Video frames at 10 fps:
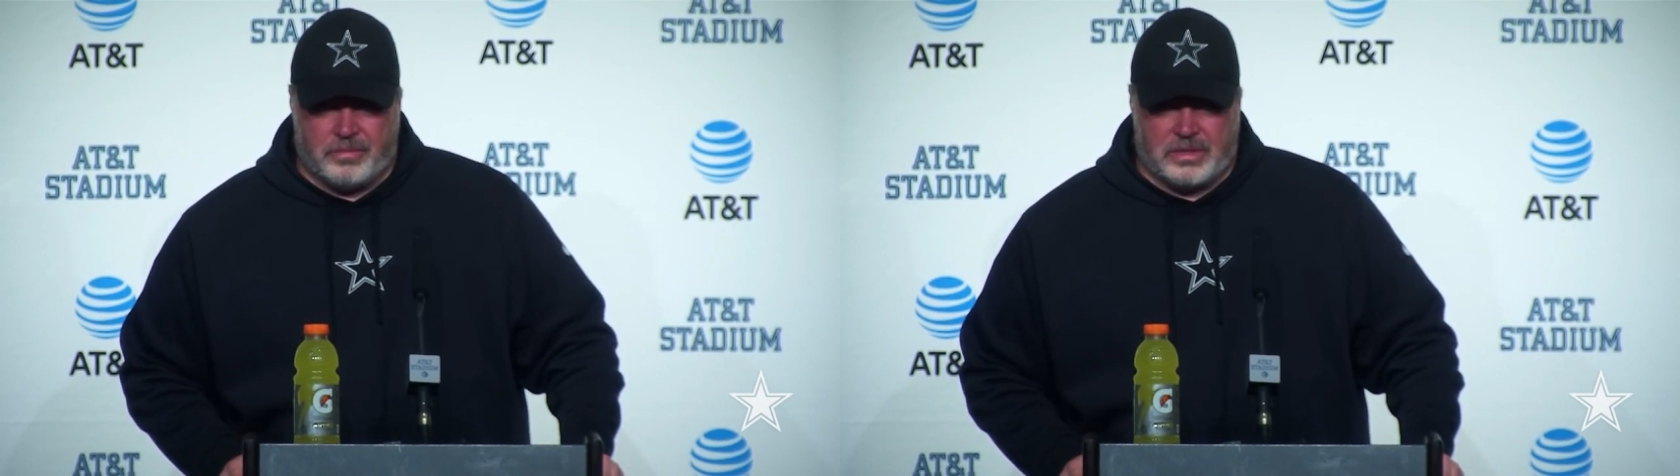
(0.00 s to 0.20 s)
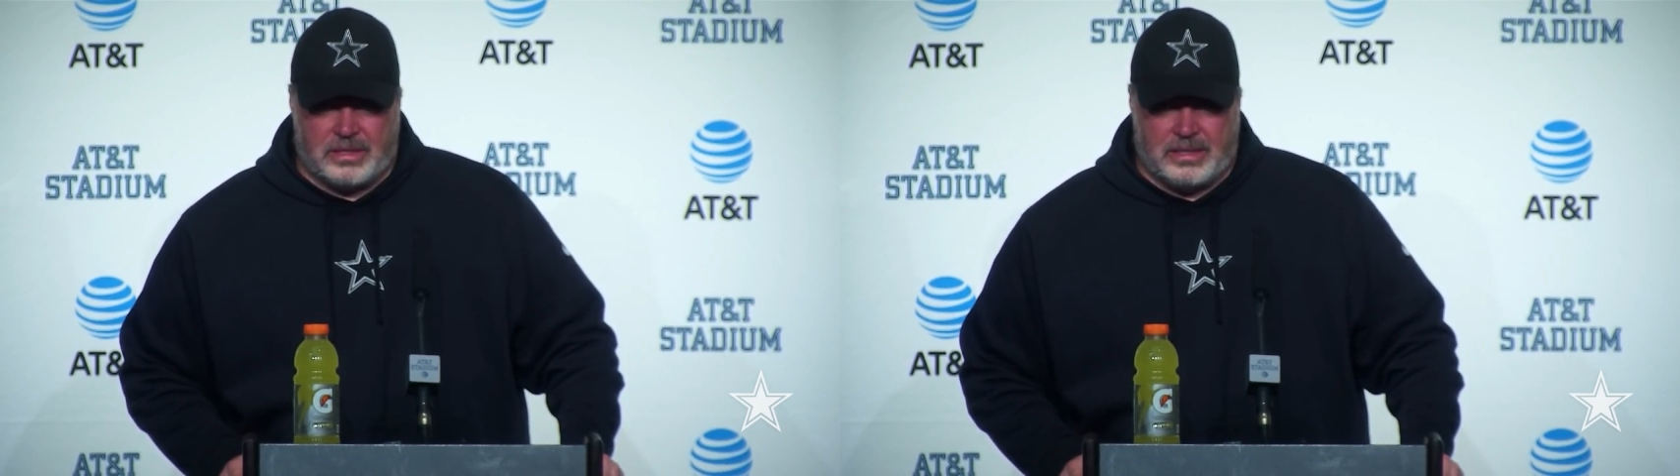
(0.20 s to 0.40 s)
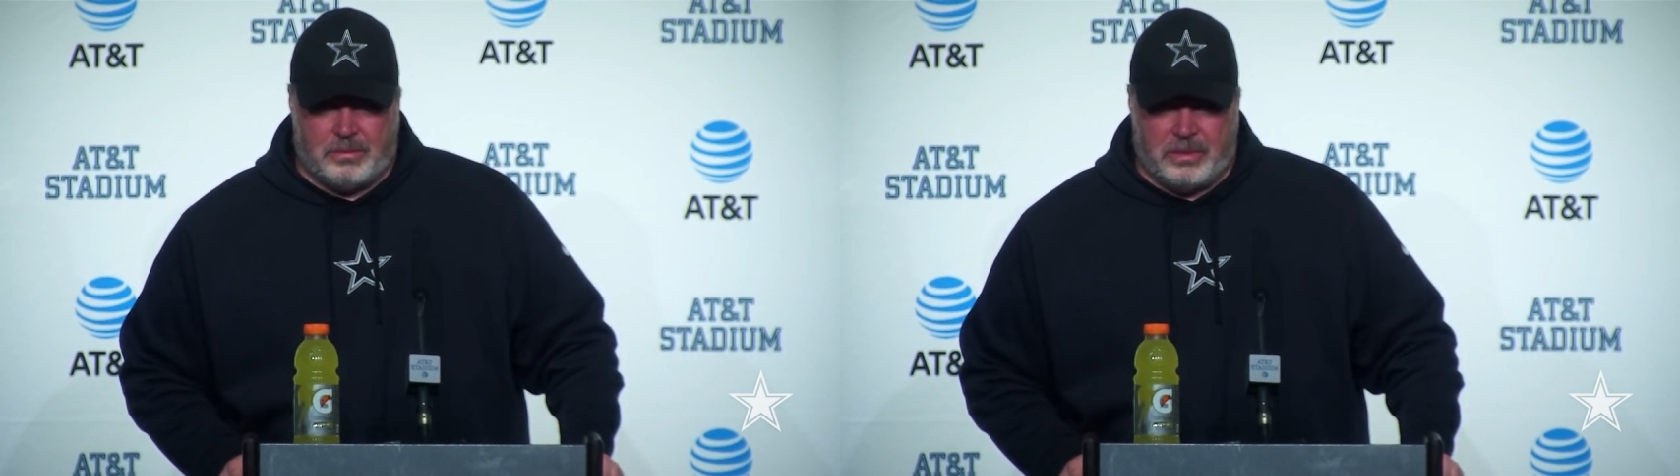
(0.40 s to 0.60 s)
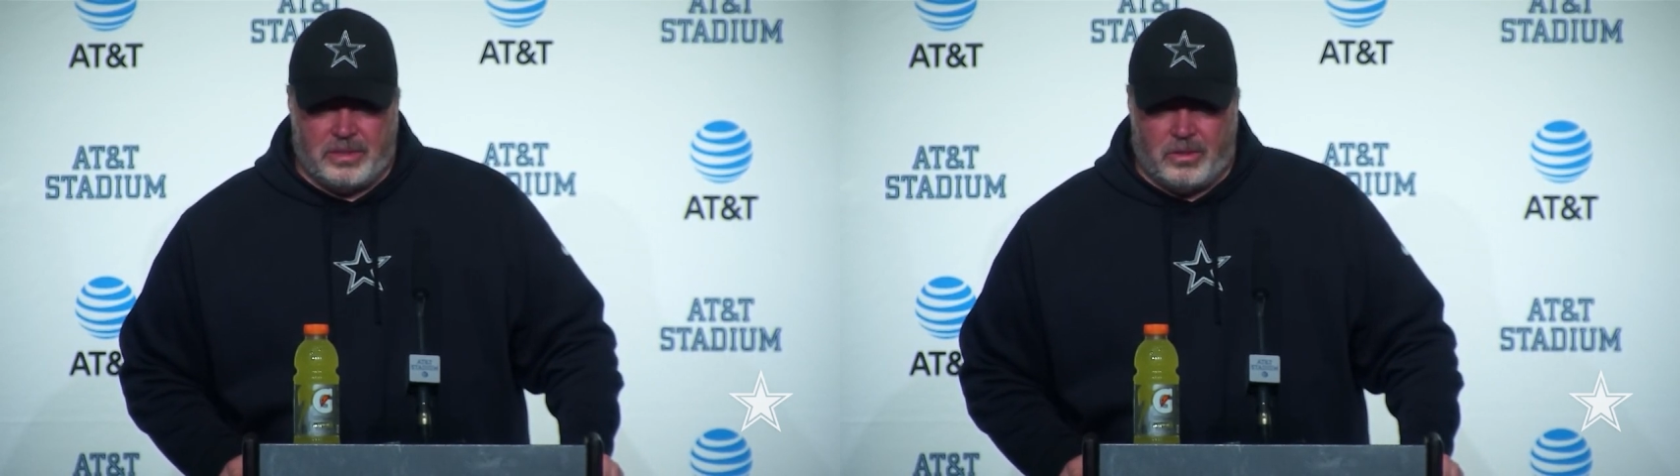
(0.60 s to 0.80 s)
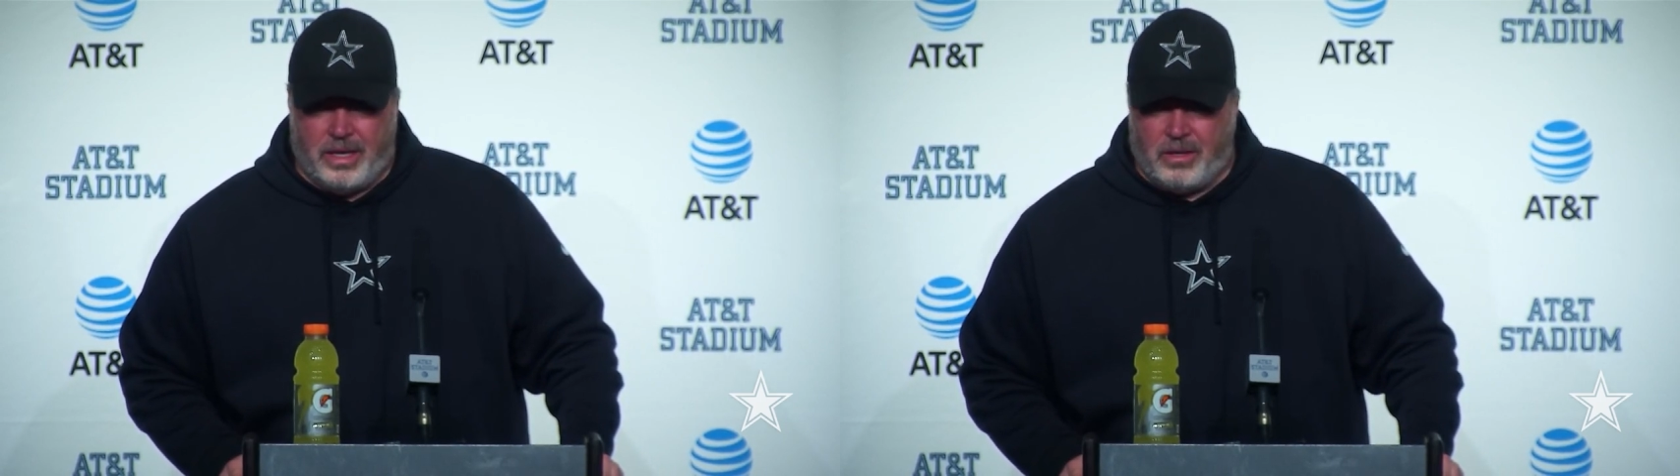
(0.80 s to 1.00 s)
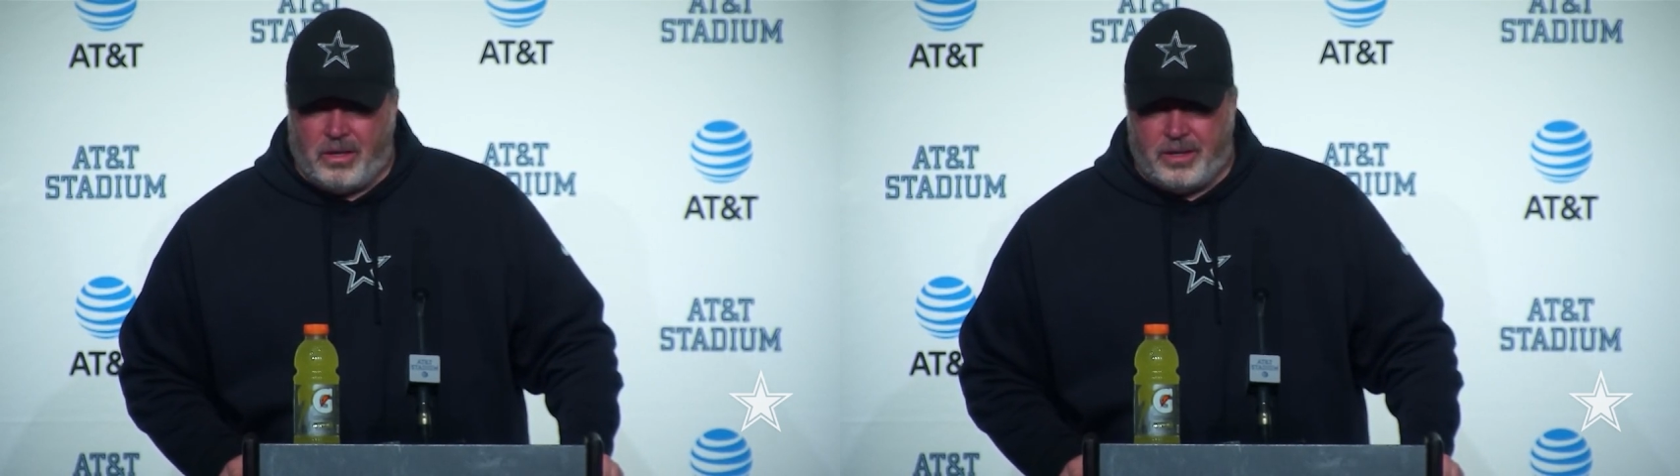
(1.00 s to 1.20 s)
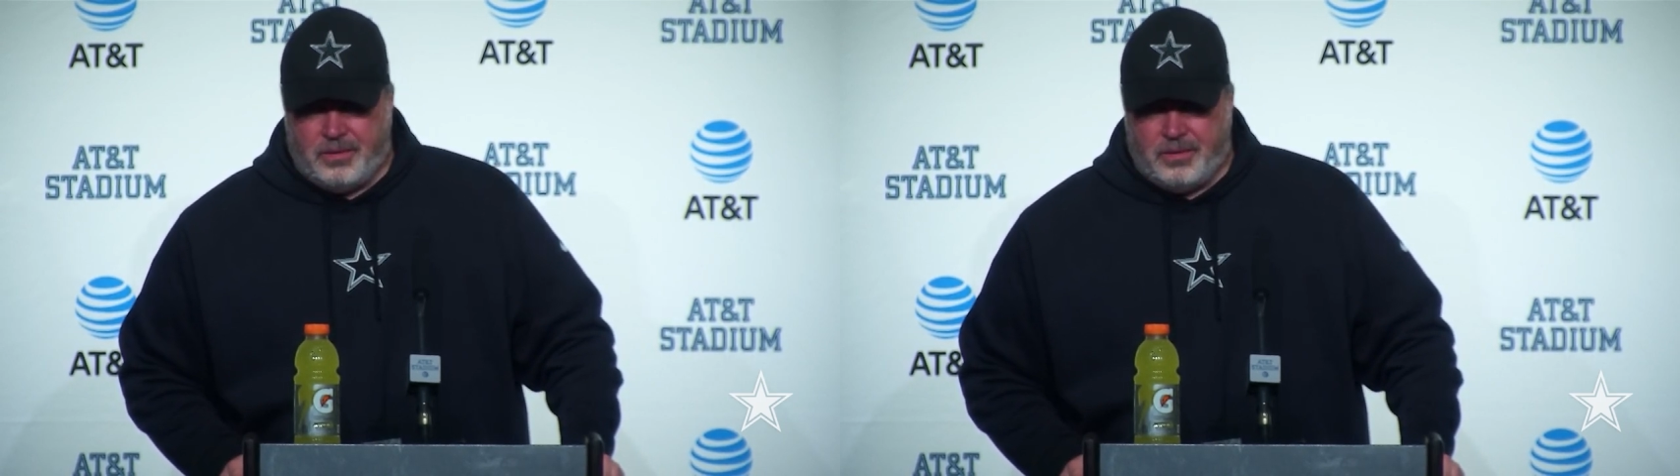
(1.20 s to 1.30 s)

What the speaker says: We had a lot